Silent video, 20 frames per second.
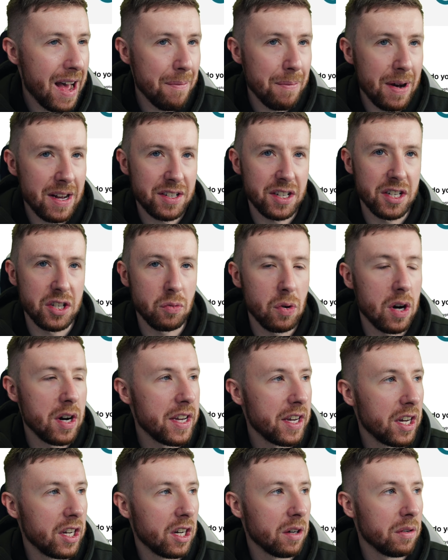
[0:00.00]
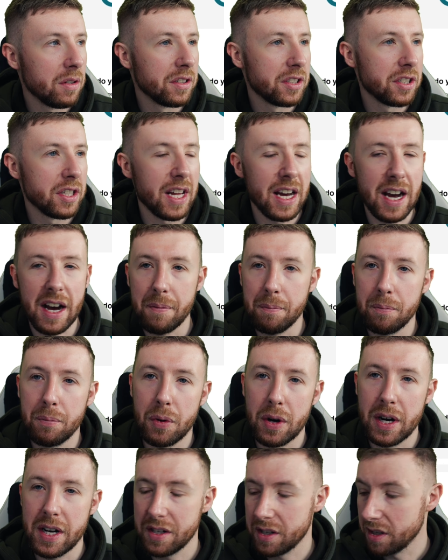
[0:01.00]
MetaMask as well, you can go onto that and
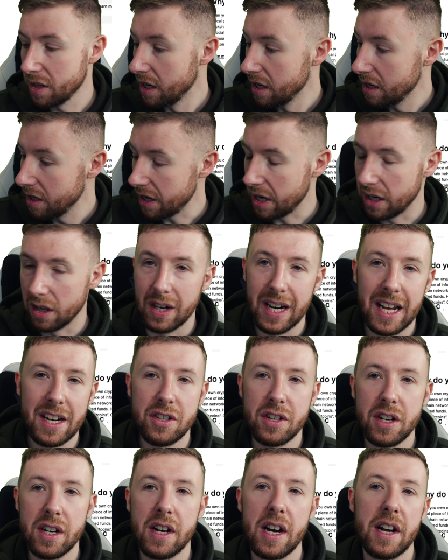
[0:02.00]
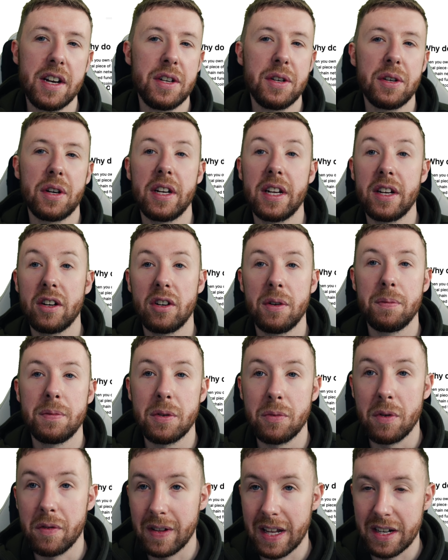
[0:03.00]
press, you know, Ledger, and you can
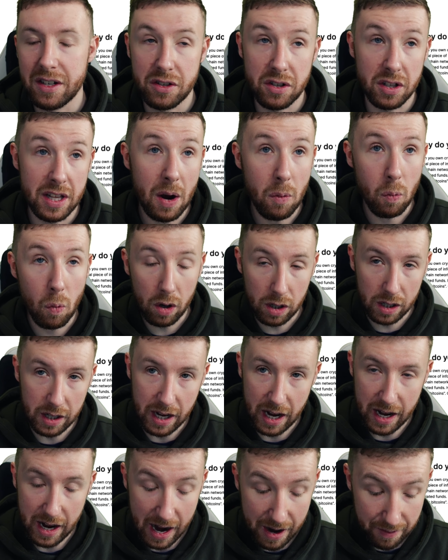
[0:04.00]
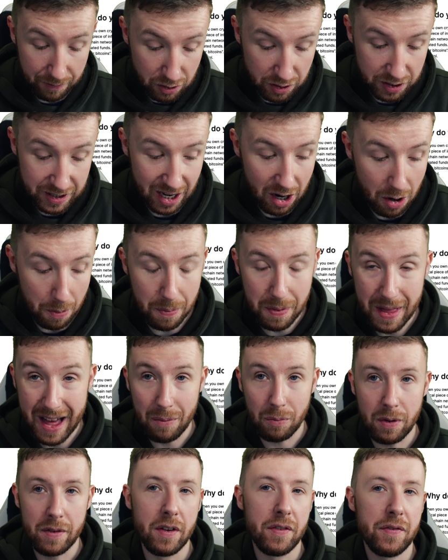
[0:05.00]
encrypt it with Ledger. So that wallet I've just set up
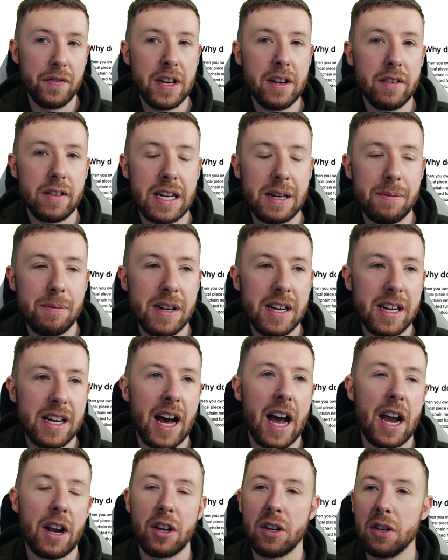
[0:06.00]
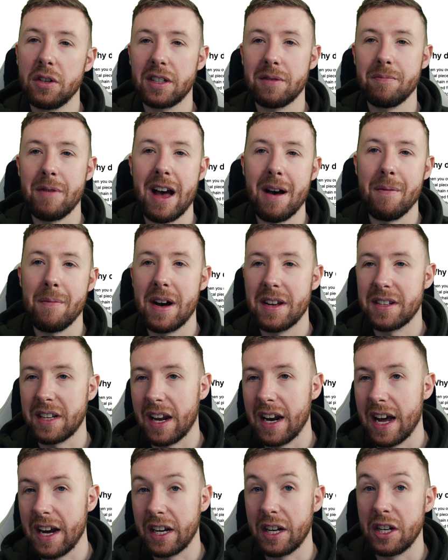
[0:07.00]
then with Ethereum, I can go into
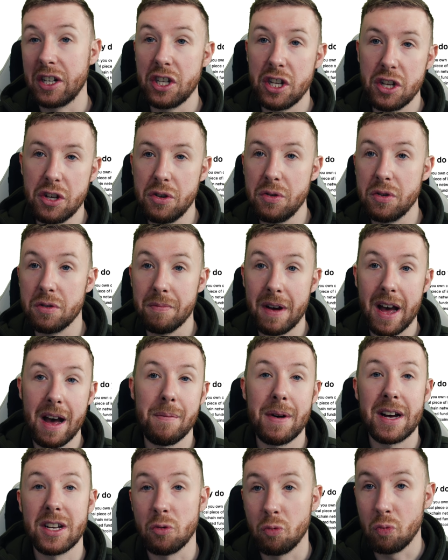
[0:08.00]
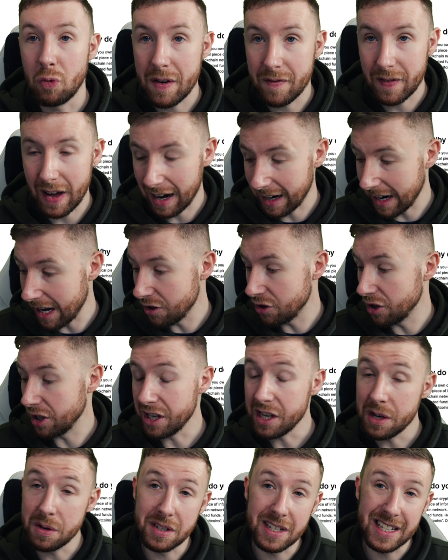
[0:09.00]
MetaMask and I can use MetaMask with that Ledger
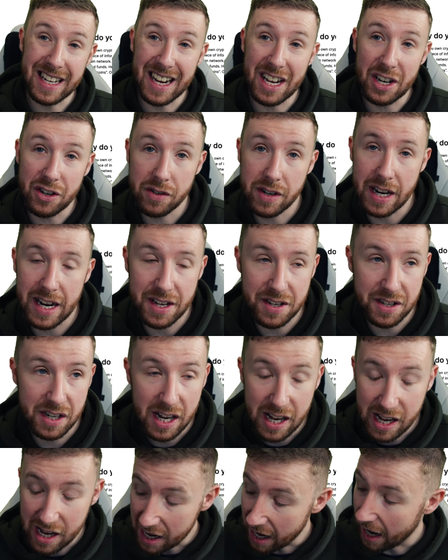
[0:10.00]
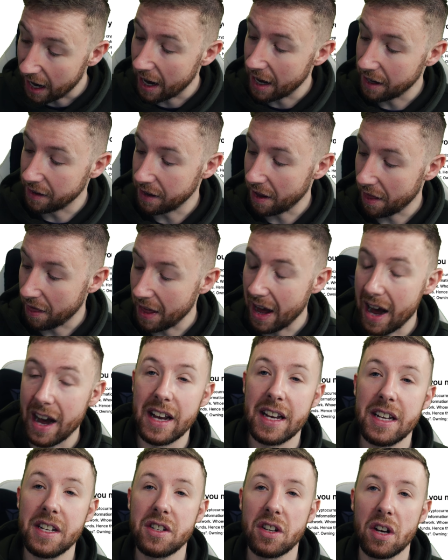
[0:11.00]
using that address, and
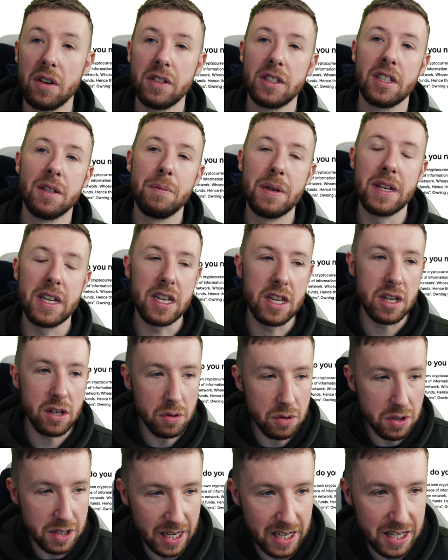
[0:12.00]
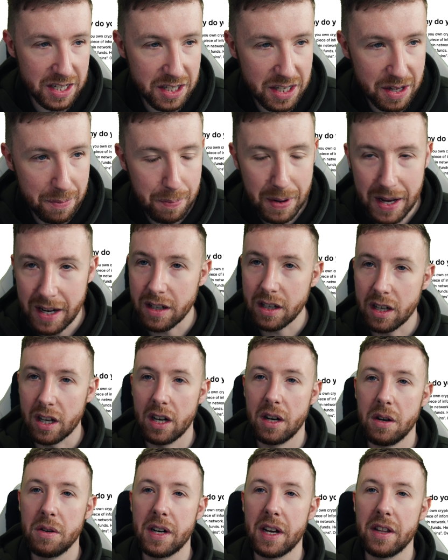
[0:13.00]
that is going to be used as the PIN
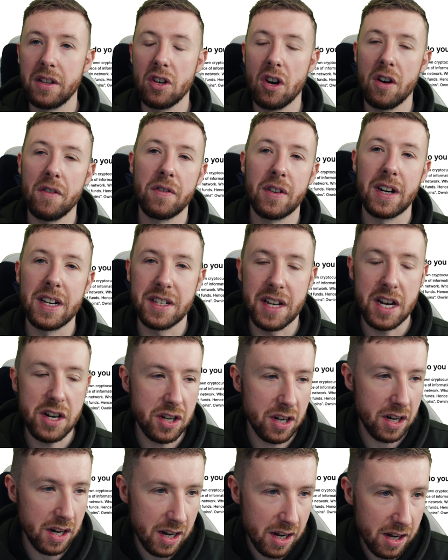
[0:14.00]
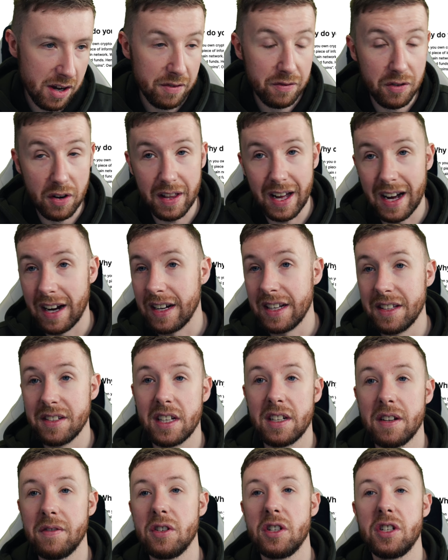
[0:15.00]
code and the authorization for that,
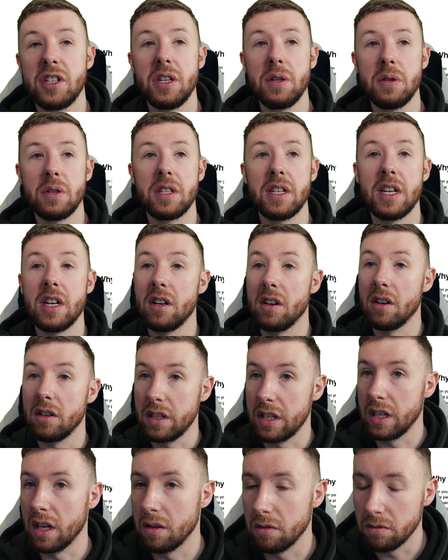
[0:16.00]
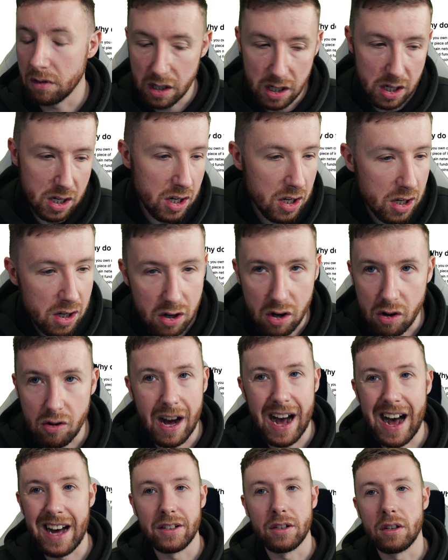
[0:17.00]
instead of just using it, you know,
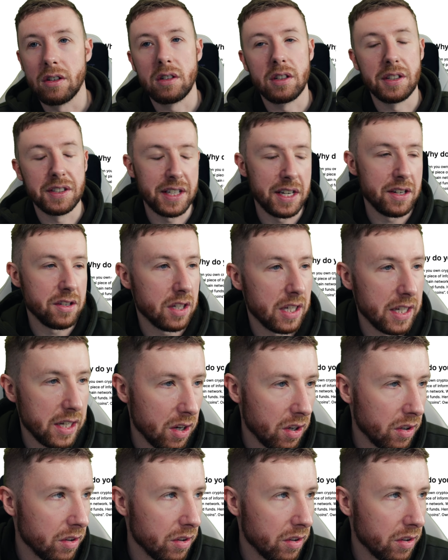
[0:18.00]
ad hoc essentially